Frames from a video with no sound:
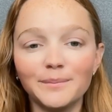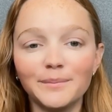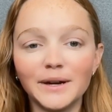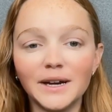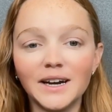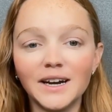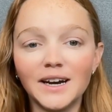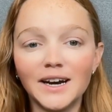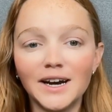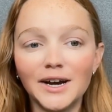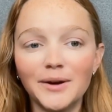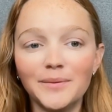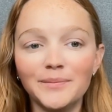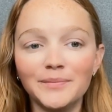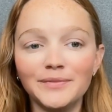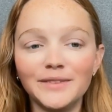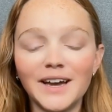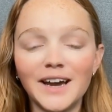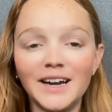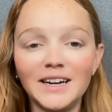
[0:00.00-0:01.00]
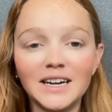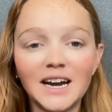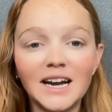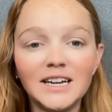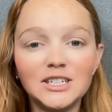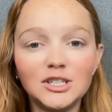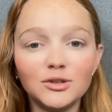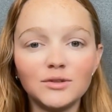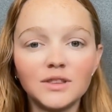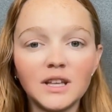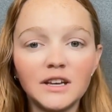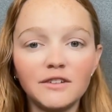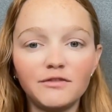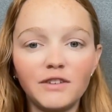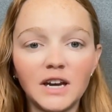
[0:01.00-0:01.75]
But I do think